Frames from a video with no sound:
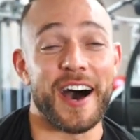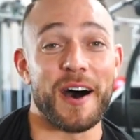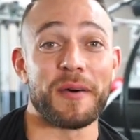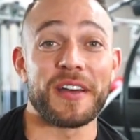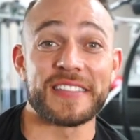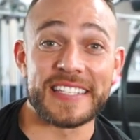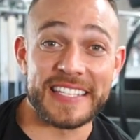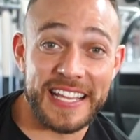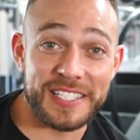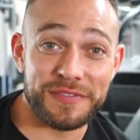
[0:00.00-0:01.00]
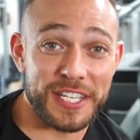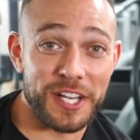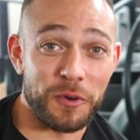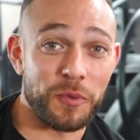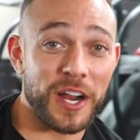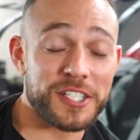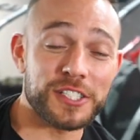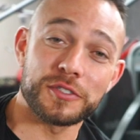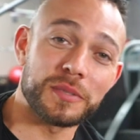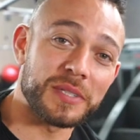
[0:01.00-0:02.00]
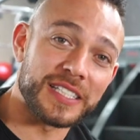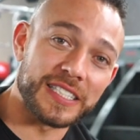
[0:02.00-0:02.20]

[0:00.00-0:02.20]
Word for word: Um, today's video, we're actually going to do something